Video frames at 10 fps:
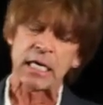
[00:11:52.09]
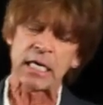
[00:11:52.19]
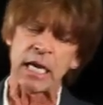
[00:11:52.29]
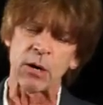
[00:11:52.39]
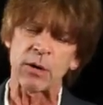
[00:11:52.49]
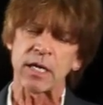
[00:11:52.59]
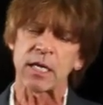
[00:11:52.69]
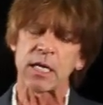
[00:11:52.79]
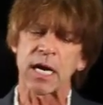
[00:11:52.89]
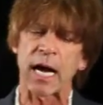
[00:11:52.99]
you know,
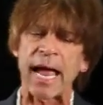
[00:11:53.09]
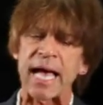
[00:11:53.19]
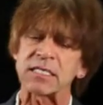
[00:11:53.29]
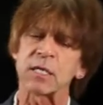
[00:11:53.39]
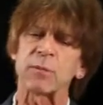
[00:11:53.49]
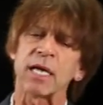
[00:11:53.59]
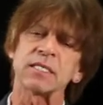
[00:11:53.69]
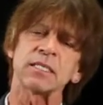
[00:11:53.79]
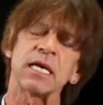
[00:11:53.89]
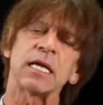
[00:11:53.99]
I asked him, I
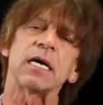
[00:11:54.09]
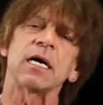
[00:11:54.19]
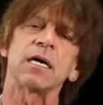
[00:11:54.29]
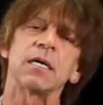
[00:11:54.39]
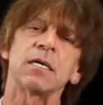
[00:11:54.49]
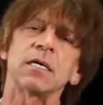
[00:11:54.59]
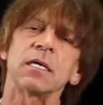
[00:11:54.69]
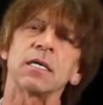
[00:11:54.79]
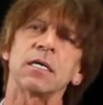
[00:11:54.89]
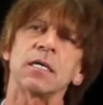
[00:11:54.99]
said,
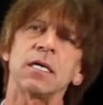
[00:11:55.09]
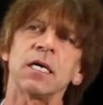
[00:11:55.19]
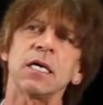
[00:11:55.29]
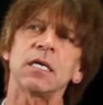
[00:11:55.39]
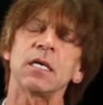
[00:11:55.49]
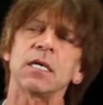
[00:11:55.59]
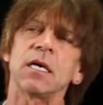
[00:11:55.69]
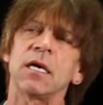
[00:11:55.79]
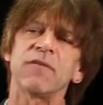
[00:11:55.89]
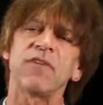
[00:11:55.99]

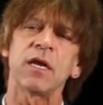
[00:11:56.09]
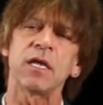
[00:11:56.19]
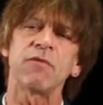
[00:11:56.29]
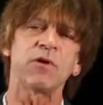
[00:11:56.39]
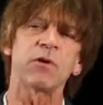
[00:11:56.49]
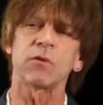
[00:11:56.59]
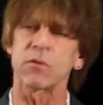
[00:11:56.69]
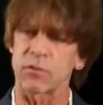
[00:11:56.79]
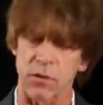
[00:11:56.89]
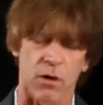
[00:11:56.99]
if any of
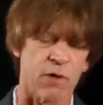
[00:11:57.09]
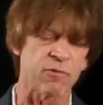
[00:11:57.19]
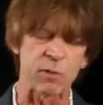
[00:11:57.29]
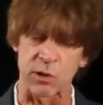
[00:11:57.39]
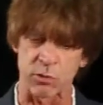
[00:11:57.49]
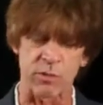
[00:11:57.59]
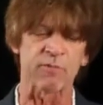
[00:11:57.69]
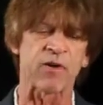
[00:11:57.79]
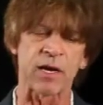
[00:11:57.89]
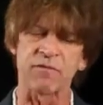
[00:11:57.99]
you are familiar with
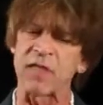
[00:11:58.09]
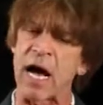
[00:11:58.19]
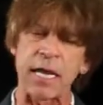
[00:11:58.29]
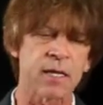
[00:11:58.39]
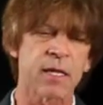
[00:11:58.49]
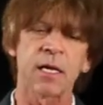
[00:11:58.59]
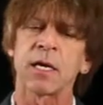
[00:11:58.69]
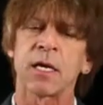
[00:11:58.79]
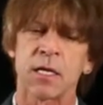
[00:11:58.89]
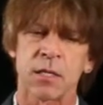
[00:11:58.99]
him, fine. If not,
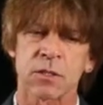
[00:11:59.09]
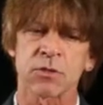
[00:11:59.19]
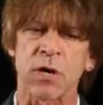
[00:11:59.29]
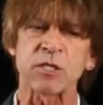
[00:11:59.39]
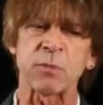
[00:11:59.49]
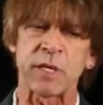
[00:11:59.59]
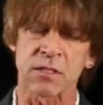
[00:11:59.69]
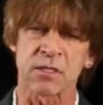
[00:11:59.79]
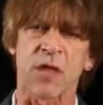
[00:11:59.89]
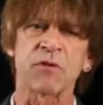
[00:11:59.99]
trust me,
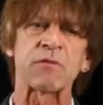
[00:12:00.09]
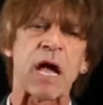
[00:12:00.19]
Southern